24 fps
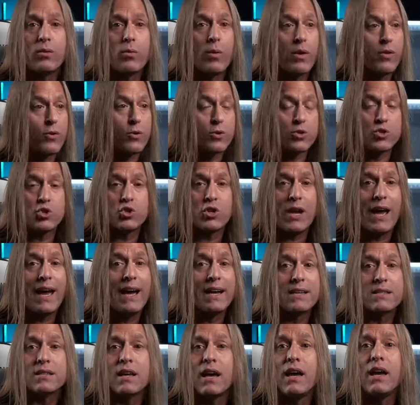whether it's
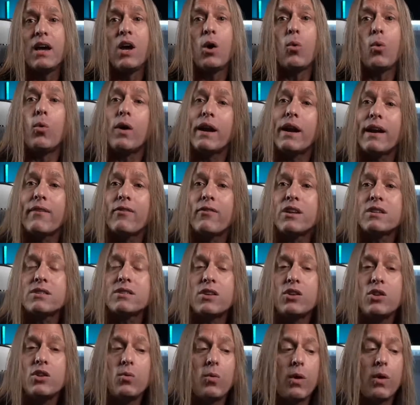jazz, whatever it is that
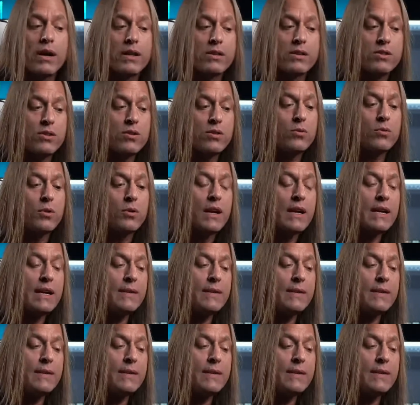you want to do.